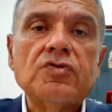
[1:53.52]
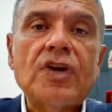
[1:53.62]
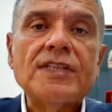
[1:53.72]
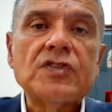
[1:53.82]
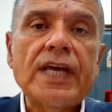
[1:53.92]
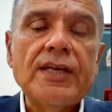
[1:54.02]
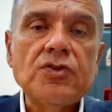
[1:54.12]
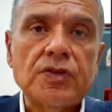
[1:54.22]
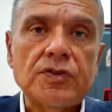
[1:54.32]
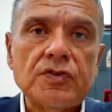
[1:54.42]
trust
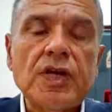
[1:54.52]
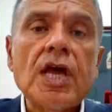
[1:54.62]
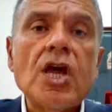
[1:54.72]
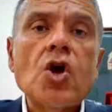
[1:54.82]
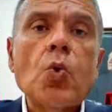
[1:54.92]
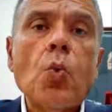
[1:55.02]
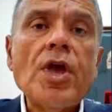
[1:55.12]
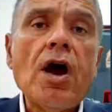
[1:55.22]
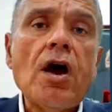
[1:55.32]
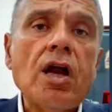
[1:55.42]
agent.
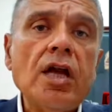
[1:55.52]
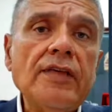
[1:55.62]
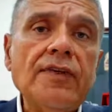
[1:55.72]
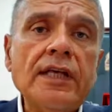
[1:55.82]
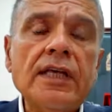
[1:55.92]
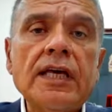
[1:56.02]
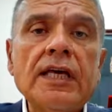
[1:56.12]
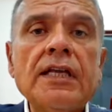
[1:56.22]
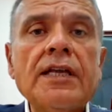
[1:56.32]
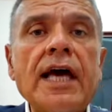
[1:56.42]
We are living
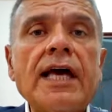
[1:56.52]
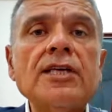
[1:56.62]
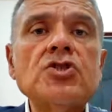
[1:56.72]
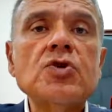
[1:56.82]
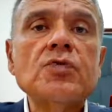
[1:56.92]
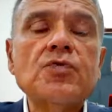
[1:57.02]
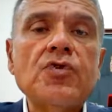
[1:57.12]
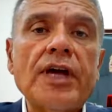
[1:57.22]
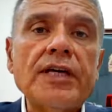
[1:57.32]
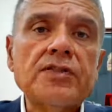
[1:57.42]
in an age of
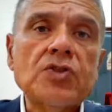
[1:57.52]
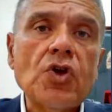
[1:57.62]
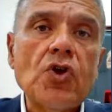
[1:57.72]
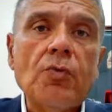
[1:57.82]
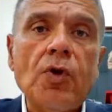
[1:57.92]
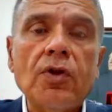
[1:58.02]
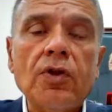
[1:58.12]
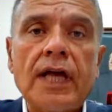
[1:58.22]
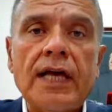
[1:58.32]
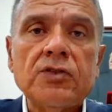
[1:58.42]
great
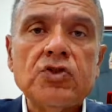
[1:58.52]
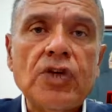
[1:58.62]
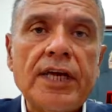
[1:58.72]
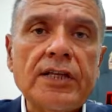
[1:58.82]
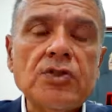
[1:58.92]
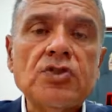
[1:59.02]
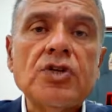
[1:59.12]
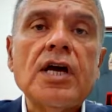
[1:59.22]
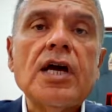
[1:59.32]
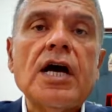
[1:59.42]
turmoil and
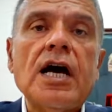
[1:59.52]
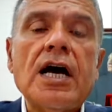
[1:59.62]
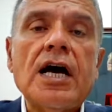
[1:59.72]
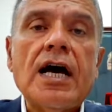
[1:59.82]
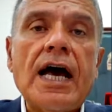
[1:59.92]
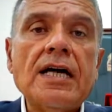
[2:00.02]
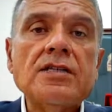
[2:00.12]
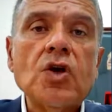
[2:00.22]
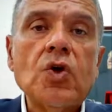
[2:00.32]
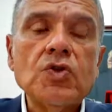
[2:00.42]
change
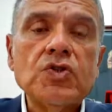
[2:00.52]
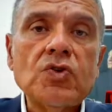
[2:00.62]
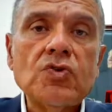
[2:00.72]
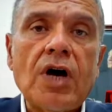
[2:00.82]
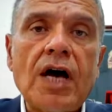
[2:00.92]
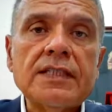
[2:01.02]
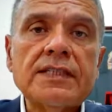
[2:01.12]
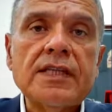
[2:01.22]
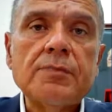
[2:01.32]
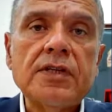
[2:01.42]
and also
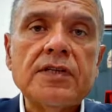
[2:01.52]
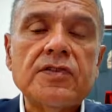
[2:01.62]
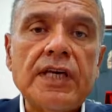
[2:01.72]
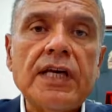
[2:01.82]
instability.